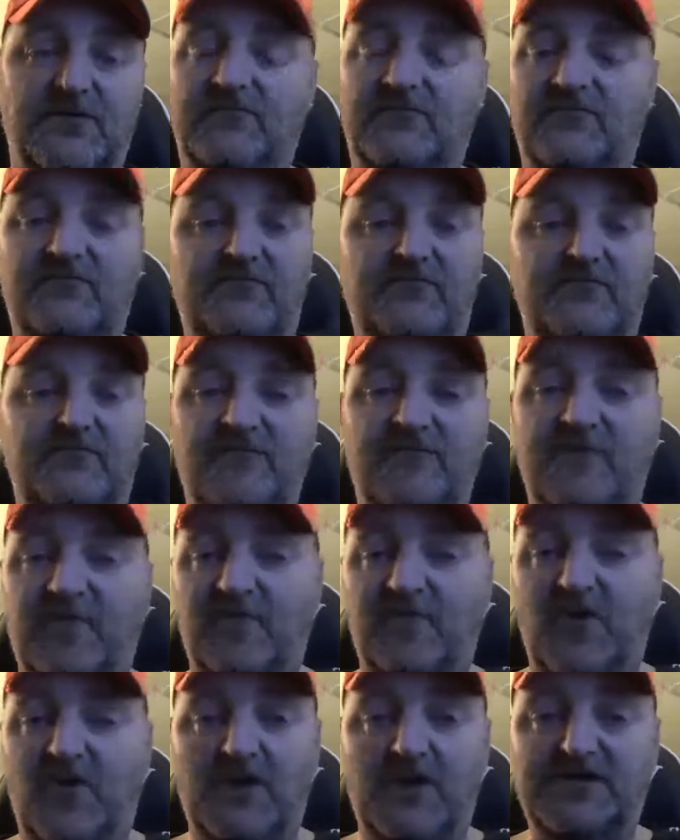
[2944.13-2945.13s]
a
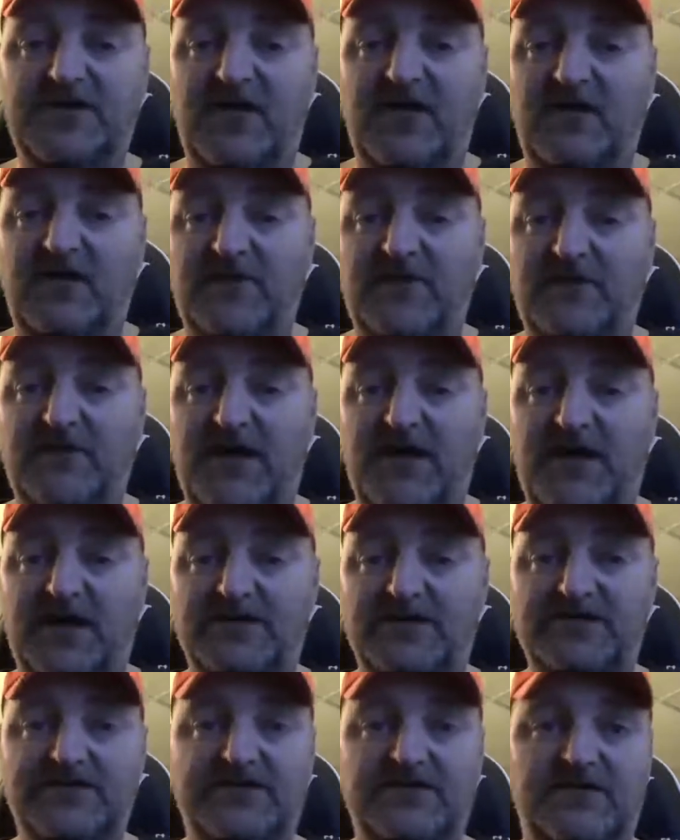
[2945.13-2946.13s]
long time in a
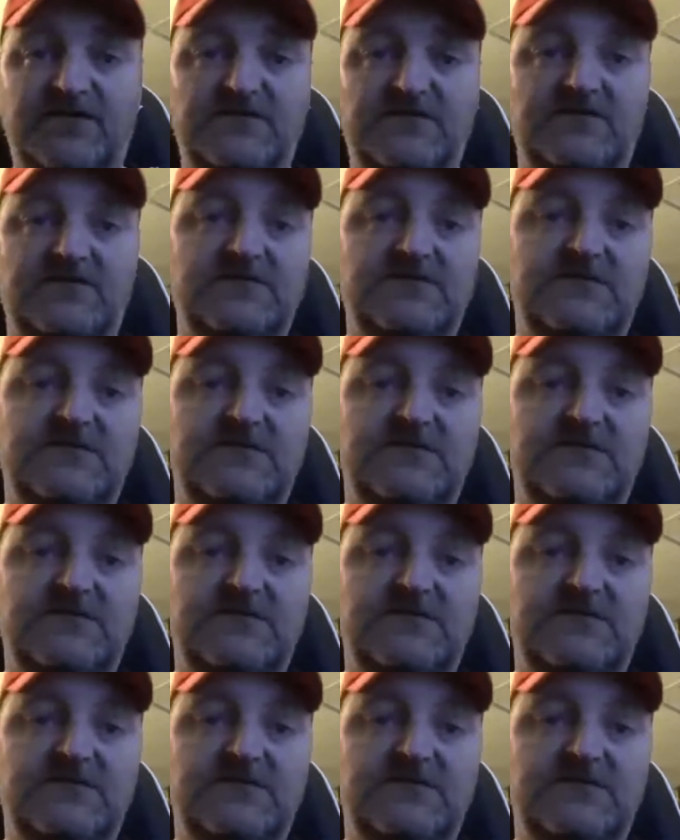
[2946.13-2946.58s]
box. So